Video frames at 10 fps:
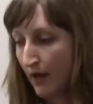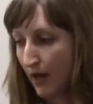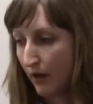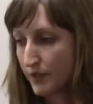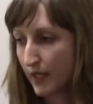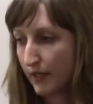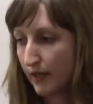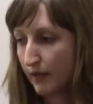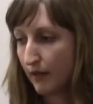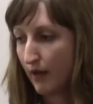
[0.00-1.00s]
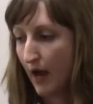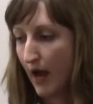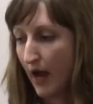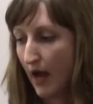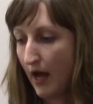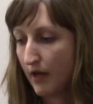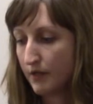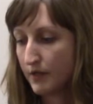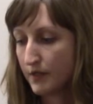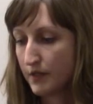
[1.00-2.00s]
Outside In
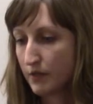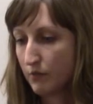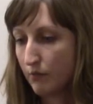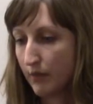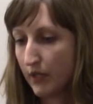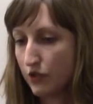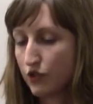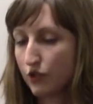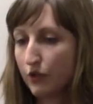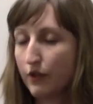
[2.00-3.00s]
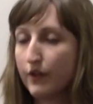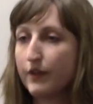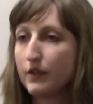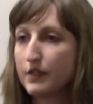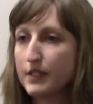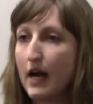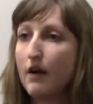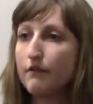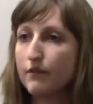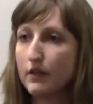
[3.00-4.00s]
has made sure that their
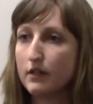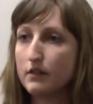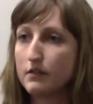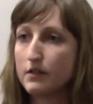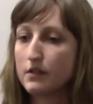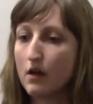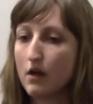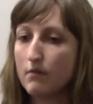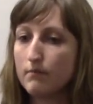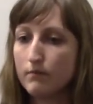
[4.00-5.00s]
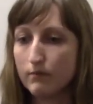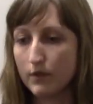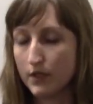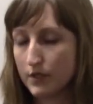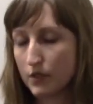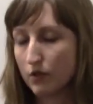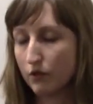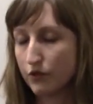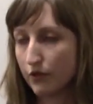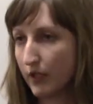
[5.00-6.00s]
staff is
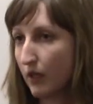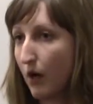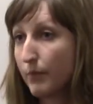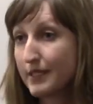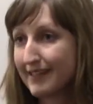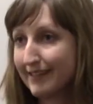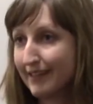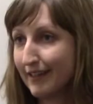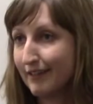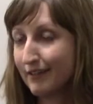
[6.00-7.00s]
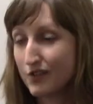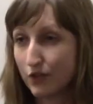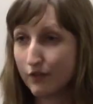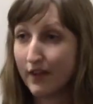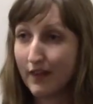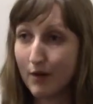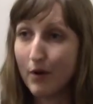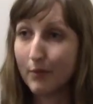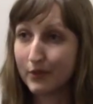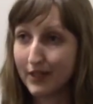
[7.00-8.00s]
culturally competent in serving that
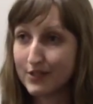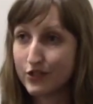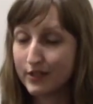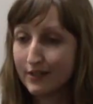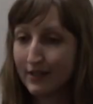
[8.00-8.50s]
population.